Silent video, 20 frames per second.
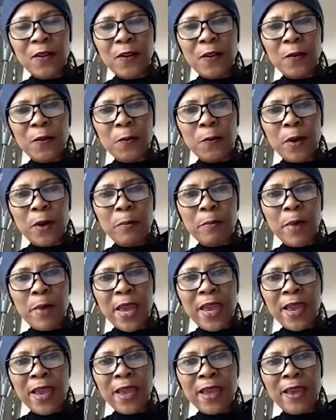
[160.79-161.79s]
We
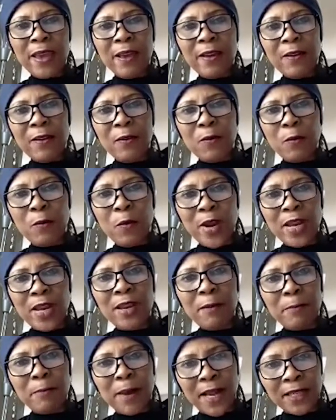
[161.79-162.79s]
may
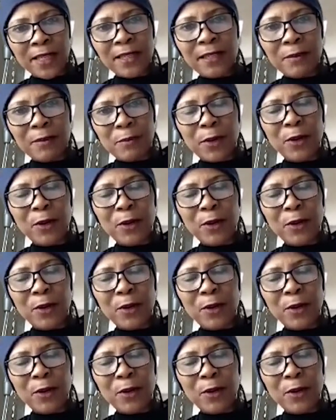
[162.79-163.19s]
win the battle,